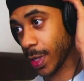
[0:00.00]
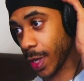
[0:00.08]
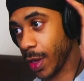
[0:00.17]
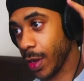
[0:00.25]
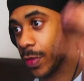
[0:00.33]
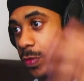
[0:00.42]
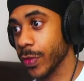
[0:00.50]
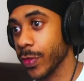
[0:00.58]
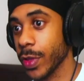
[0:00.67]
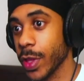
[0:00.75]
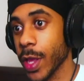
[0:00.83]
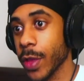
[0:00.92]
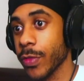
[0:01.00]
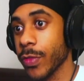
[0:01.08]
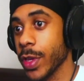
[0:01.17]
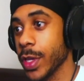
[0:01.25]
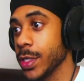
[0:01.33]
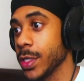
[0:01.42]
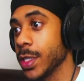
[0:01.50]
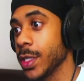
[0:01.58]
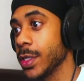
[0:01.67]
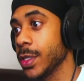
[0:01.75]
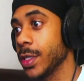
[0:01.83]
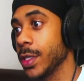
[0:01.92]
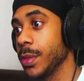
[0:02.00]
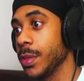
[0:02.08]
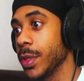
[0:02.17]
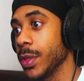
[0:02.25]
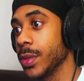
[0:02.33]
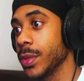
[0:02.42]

I don't even feel like finishing this shit, bro.